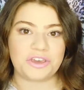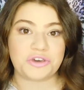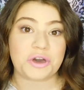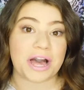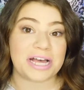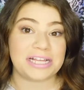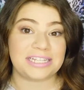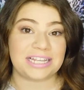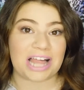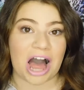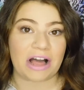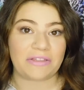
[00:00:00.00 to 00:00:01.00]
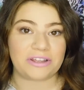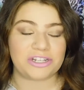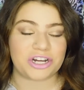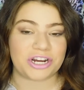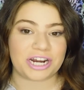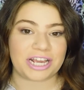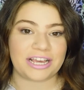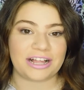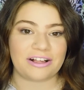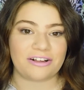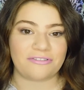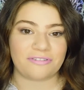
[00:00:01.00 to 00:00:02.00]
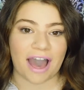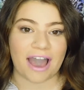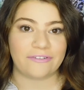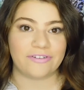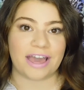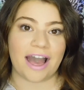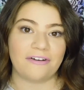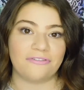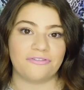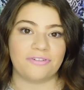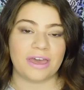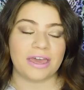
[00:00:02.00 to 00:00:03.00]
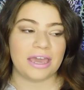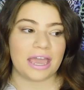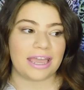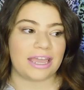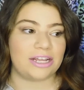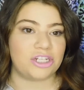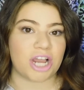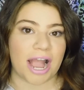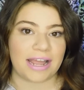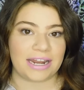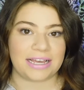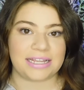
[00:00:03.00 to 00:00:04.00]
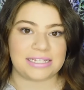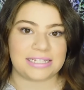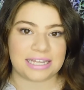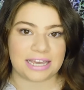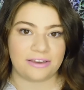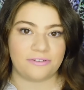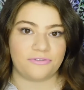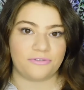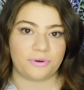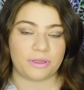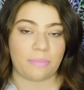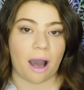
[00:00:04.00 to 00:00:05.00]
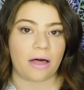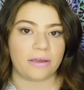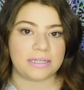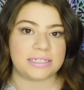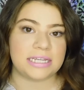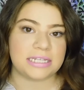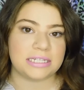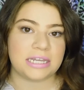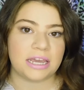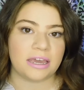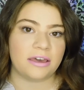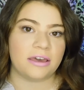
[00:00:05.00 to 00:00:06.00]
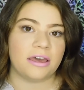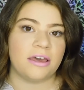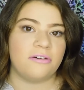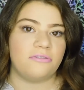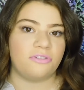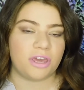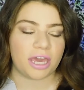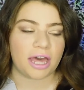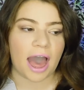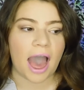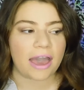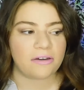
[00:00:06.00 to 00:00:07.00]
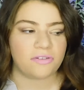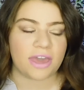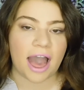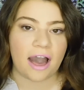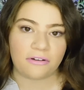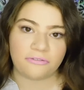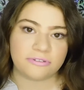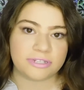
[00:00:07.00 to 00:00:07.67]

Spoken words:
you guys along the journey of IVF and trying to conceive with polycystic via IVF.